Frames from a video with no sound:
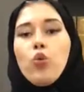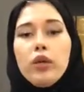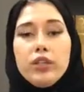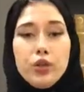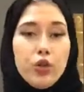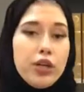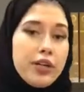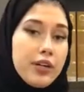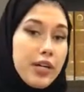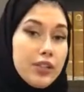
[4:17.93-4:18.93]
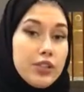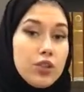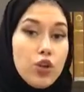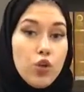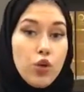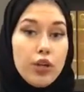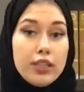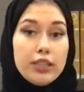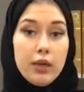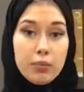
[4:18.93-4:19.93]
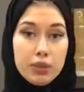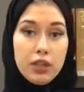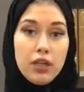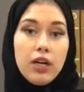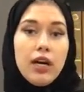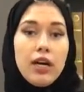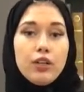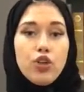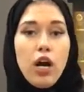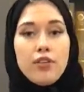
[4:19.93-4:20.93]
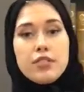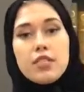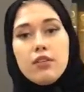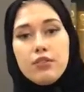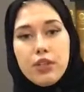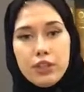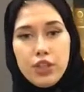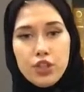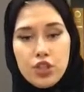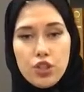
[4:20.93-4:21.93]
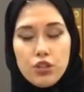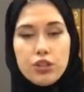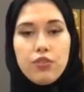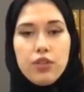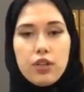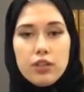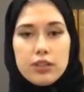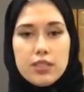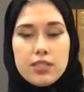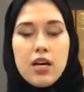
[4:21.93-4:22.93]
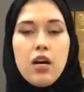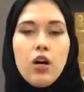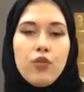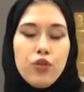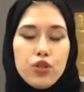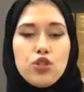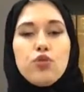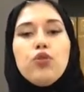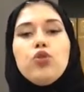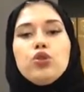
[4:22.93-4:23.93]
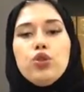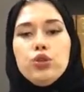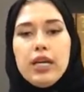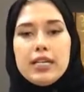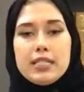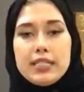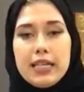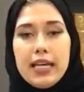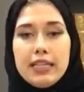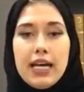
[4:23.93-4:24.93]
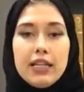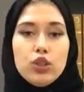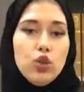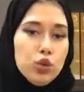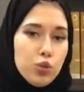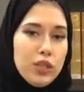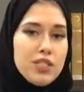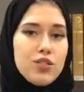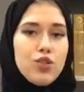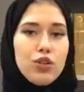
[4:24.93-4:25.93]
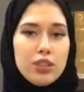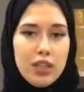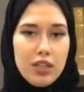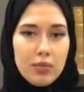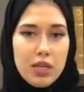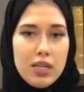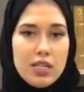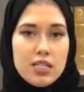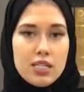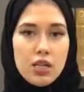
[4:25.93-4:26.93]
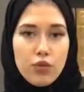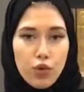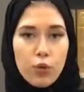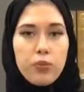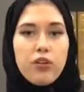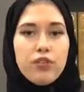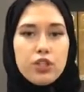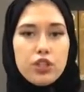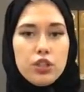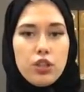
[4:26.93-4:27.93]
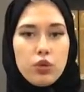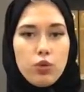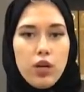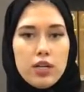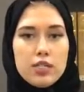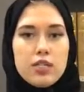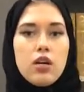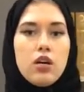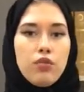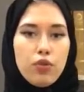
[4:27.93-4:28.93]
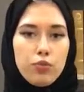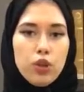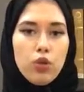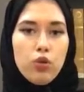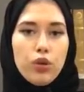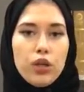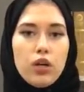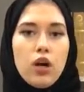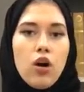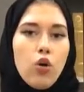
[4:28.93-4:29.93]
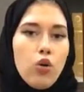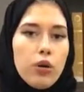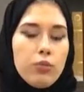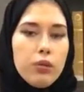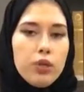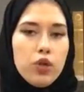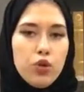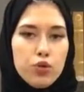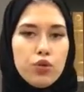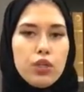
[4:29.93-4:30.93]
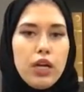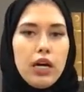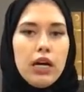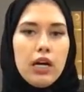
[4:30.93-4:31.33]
whether you are a creditor or a debtor and you have some financial difficulties, first of all, don't hesitate and don't waste your time. Seek for professional advice from the lawyer, or maybe go to the